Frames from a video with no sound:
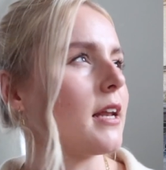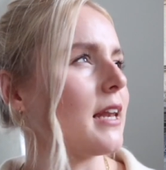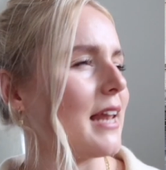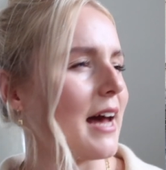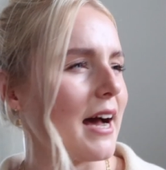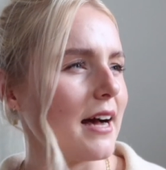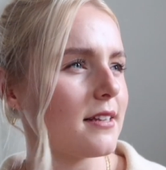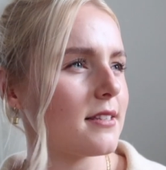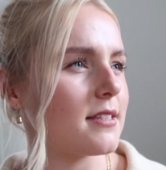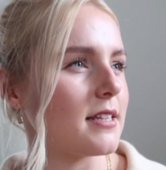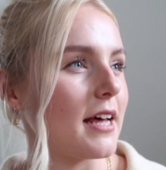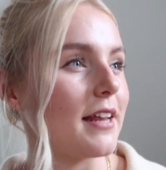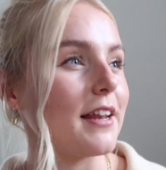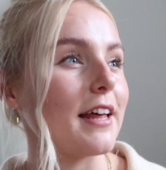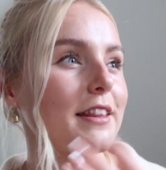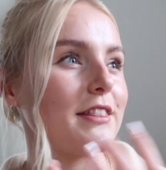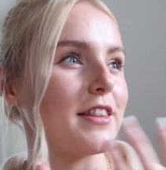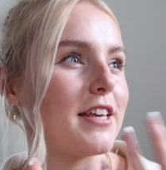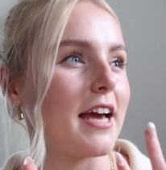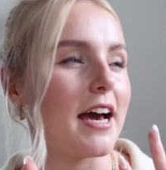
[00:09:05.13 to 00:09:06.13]

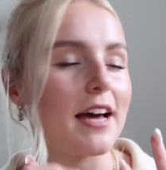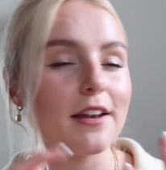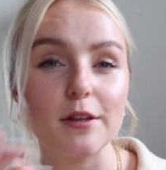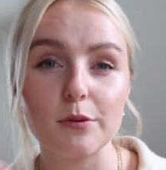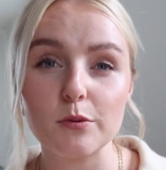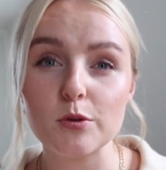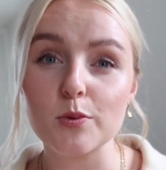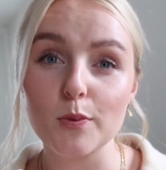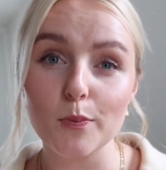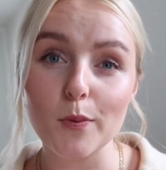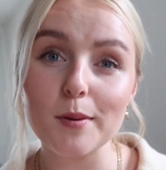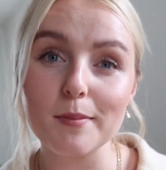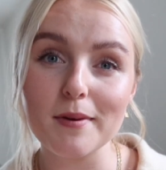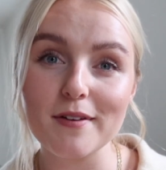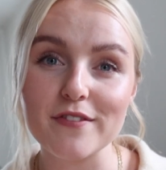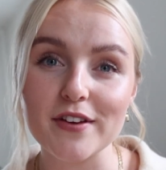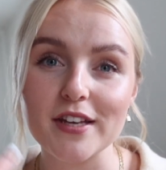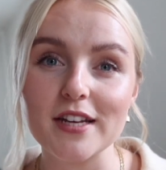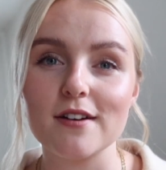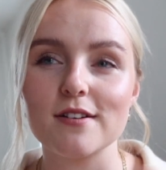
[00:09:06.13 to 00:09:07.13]
it was in one of my
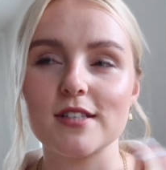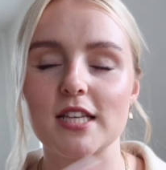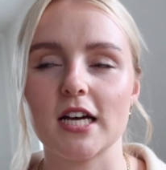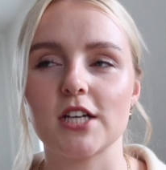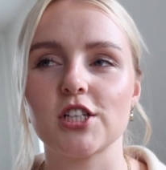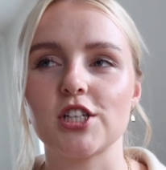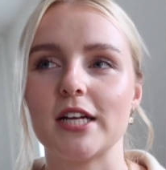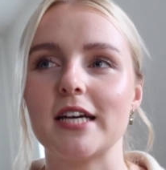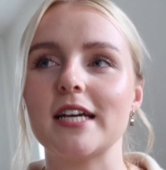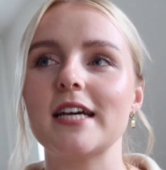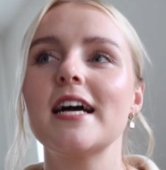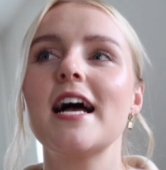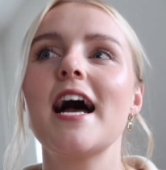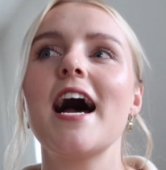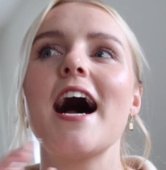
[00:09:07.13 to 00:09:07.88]
videos actually,